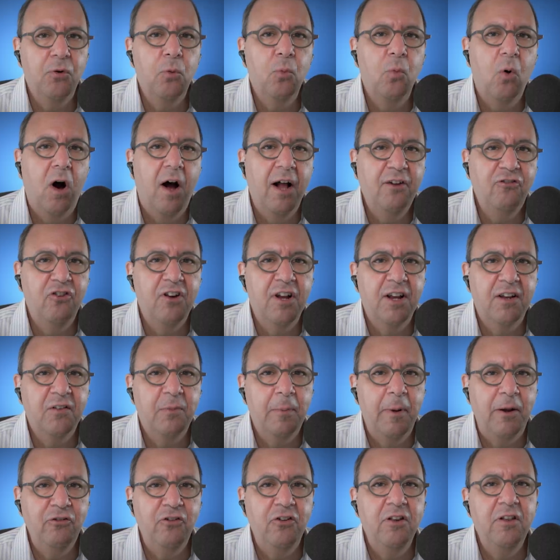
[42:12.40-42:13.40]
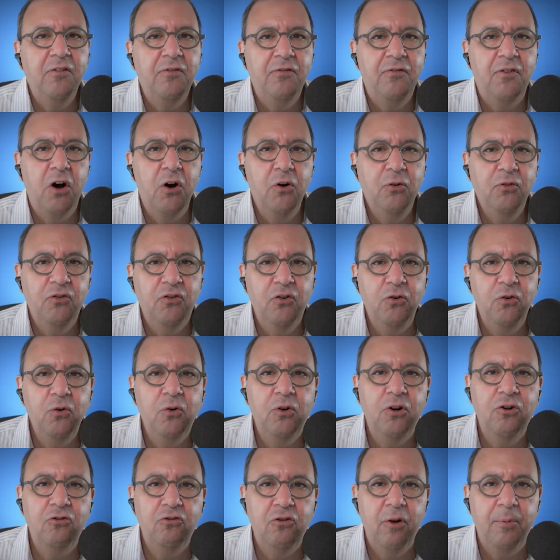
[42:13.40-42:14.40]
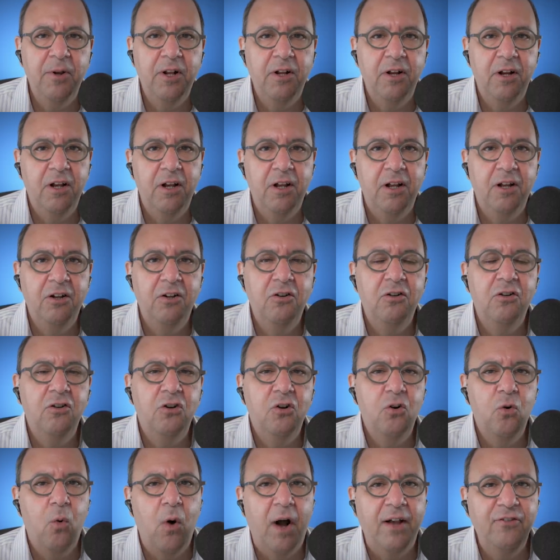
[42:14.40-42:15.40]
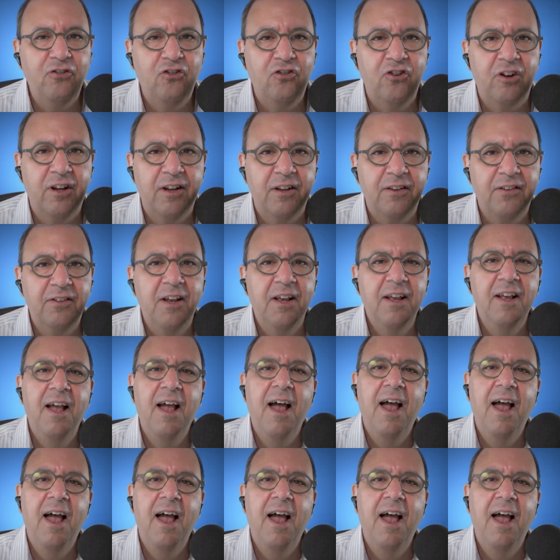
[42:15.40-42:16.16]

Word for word: for watching, especially the folks who contributed questions.